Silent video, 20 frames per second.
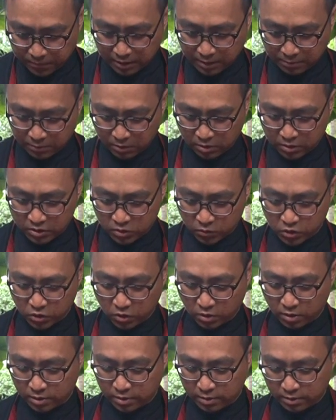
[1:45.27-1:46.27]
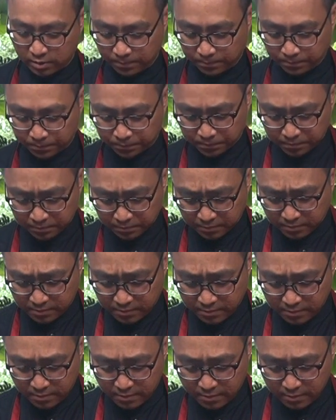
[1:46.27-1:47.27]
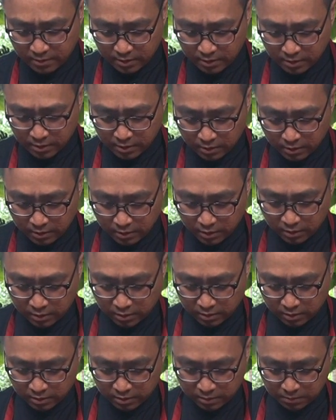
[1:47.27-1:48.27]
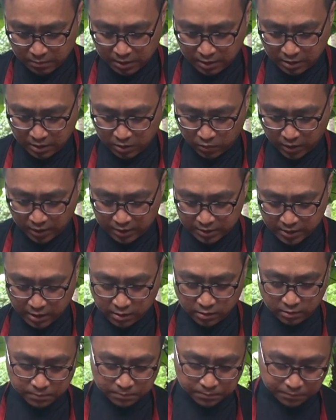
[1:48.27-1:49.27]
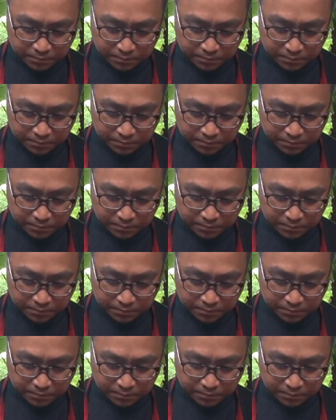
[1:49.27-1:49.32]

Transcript: I'm going to switch on the mini weighing scale,